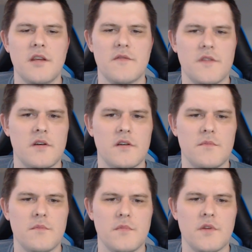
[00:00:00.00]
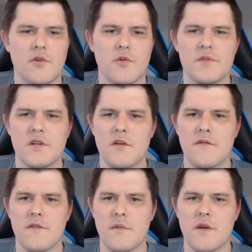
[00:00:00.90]
the groups in here
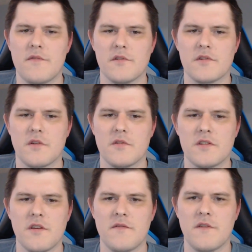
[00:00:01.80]
for my full circle stuff.